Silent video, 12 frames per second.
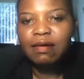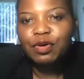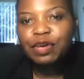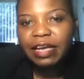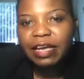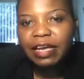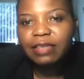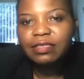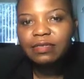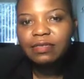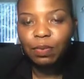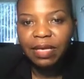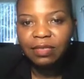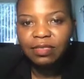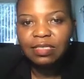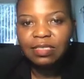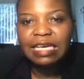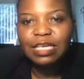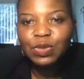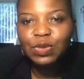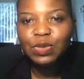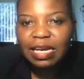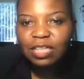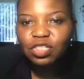create your pins, and you
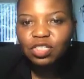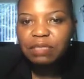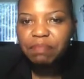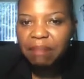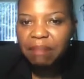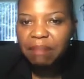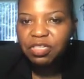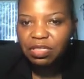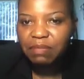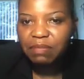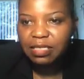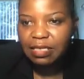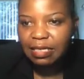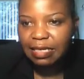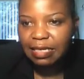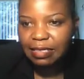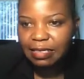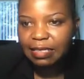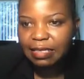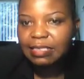can actually publish them at a later date.